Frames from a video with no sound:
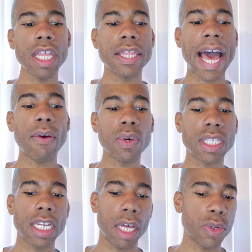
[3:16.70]
That
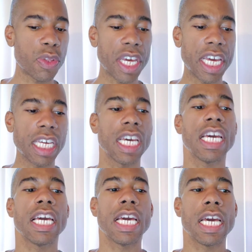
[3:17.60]
was another thing
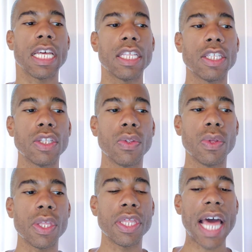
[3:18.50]

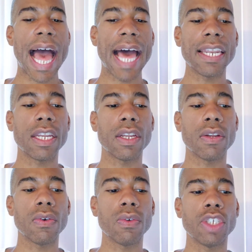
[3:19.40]
that
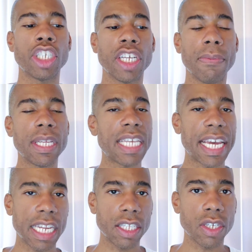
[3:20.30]
should have been
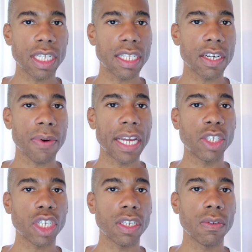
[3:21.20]
taken into
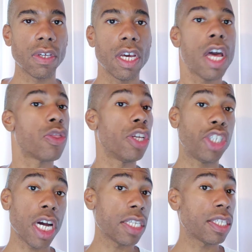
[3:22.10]
consideration. The
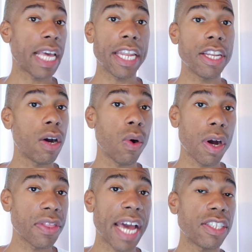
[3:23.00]
judge said no
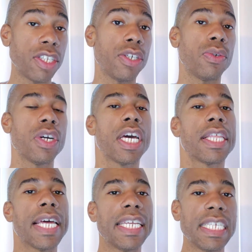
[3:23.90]
on that too,
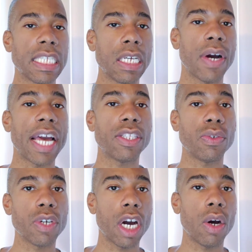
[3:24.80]
that he still had
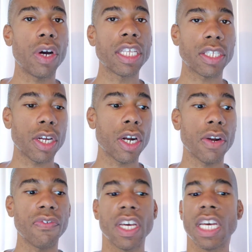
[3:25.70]
to go and serve.